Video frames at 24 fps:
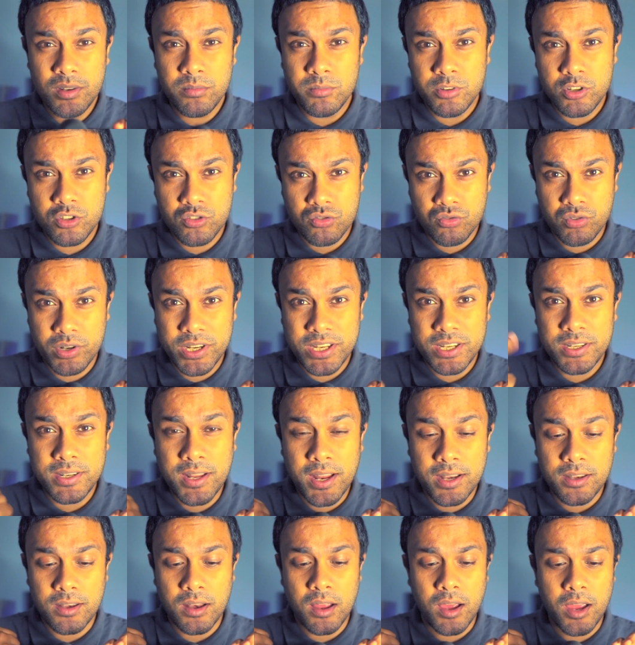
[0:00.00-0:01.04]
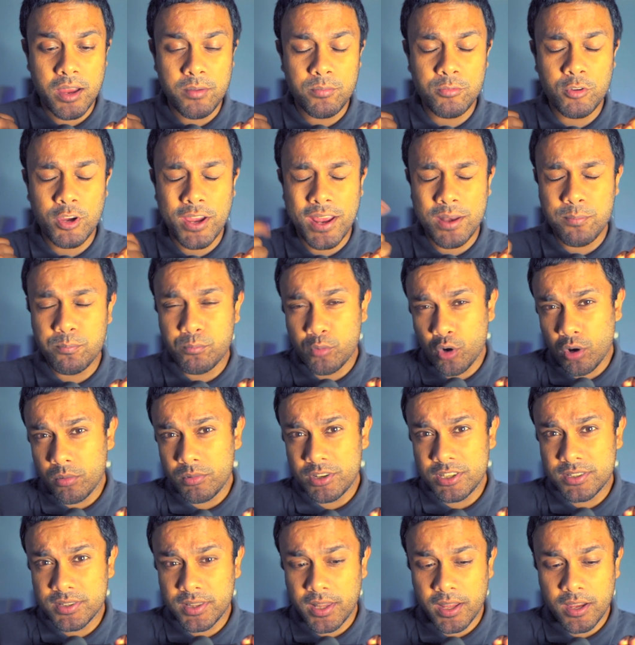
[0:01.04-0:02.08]
number 3 that I can
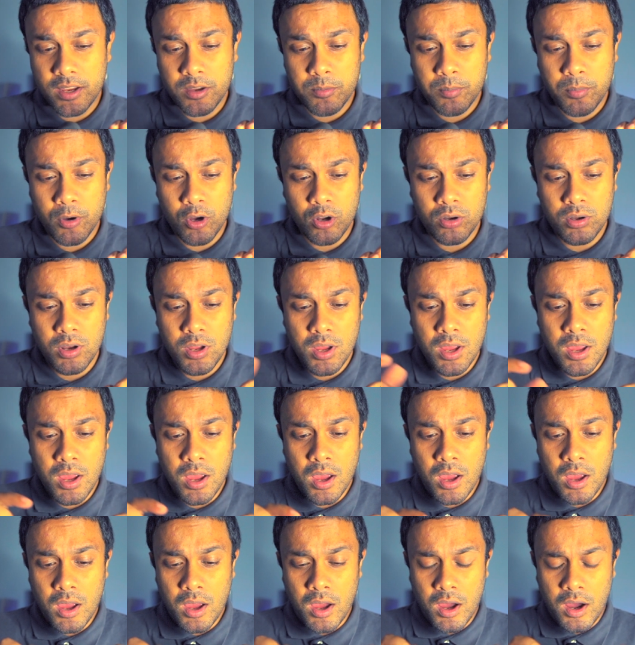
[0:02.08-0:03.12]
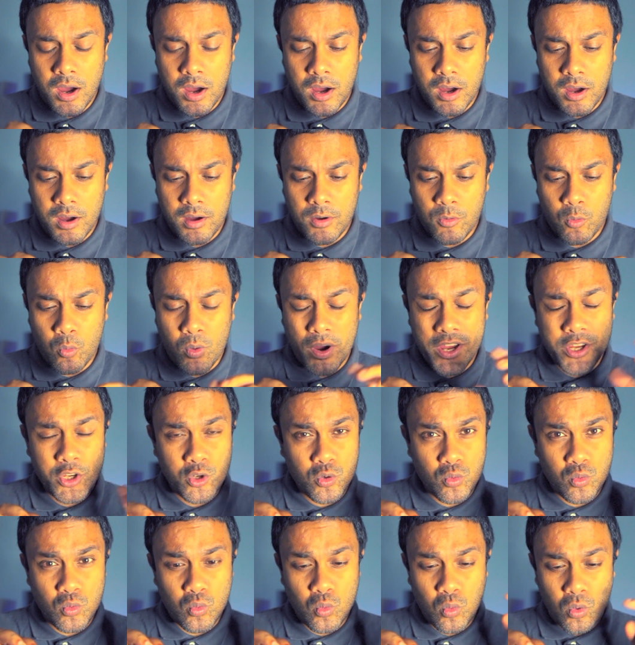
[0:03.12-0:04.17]
probably think about why
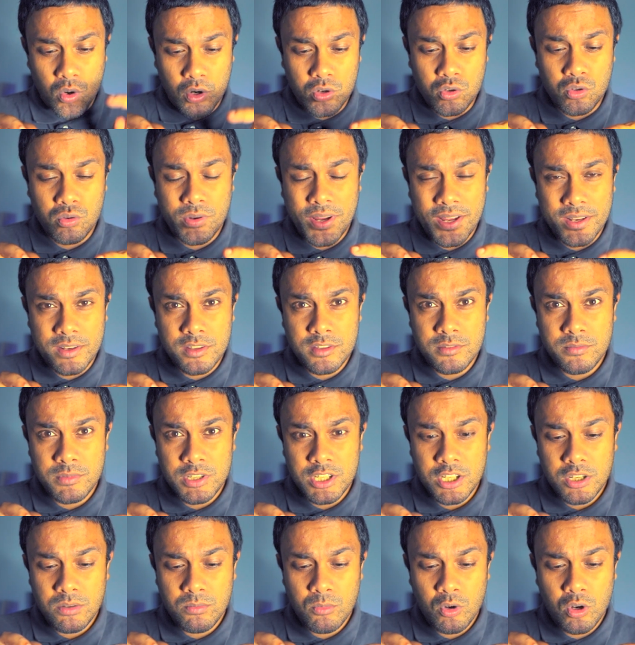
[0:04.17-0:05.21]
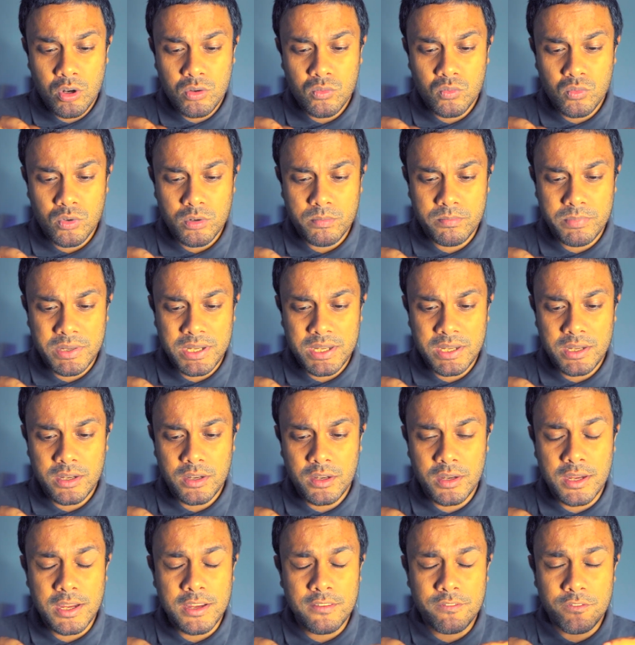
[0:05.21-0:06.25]
you want to get this media mod would
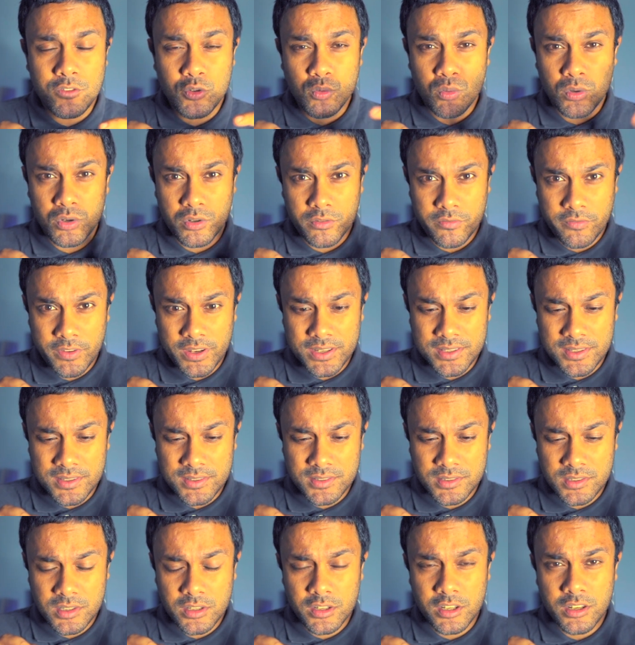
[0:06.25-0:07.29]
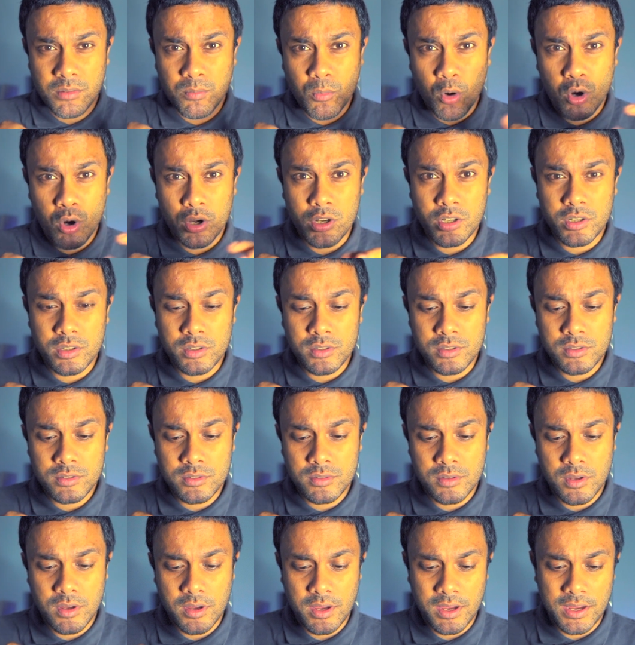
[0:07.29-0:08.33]
be if you want to fix external
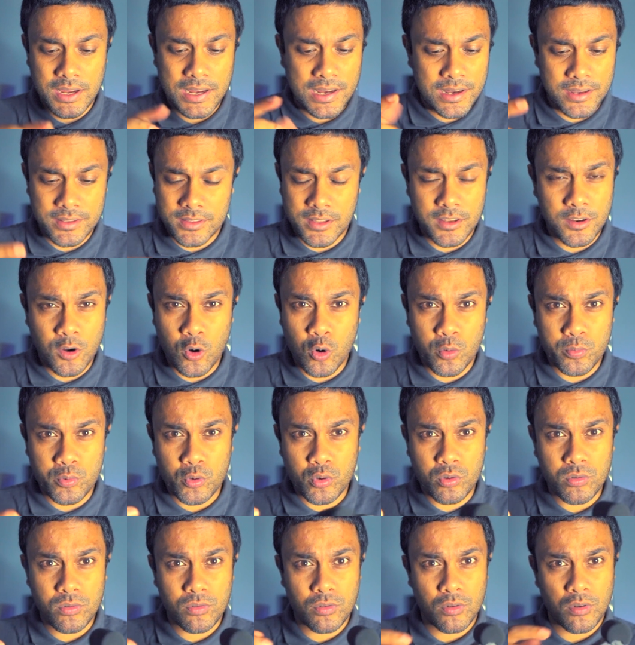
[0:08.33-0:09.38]
monitors. The GoPro